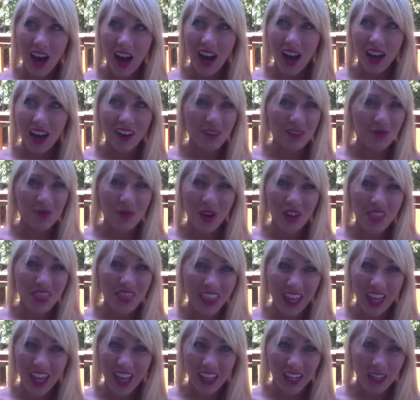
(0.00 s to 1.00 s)
I don't
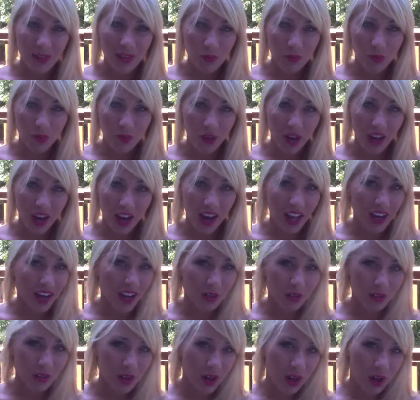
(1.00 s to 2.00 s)
want that anymore, and
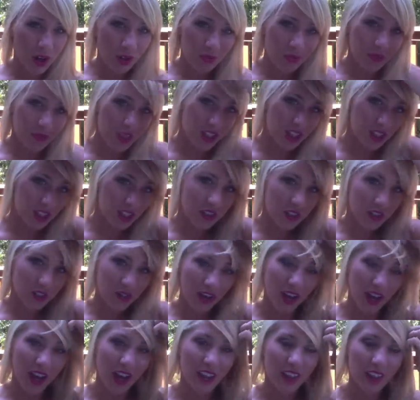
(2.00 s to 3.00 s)
I would hope that you
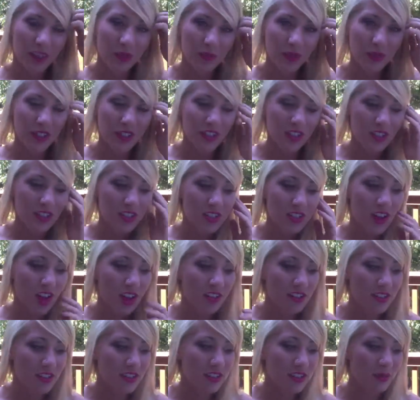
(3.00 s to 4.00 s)
don't either, because it's
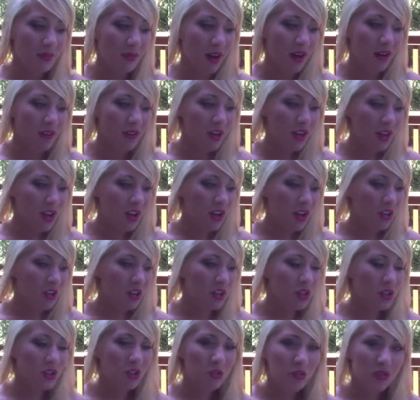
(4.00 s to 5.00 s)
not just about
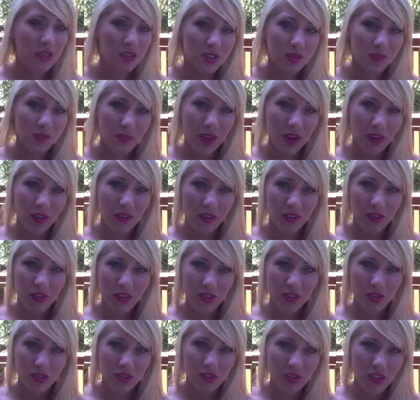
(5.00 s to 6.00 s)
you, it's about
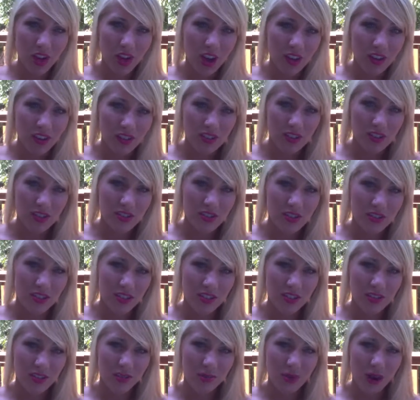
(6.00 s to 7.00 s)
your daughters,
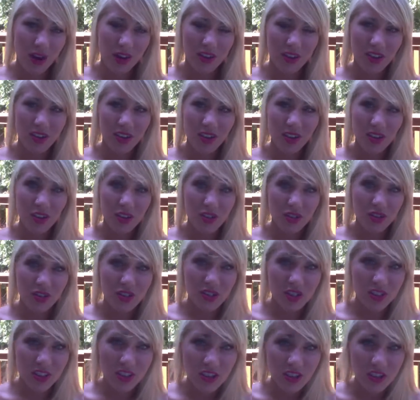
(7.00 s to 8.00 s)
it's about your
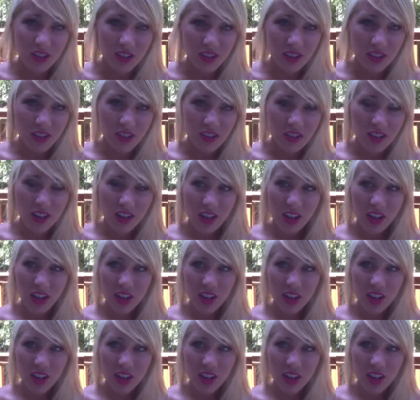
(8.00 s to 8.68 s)
sisters,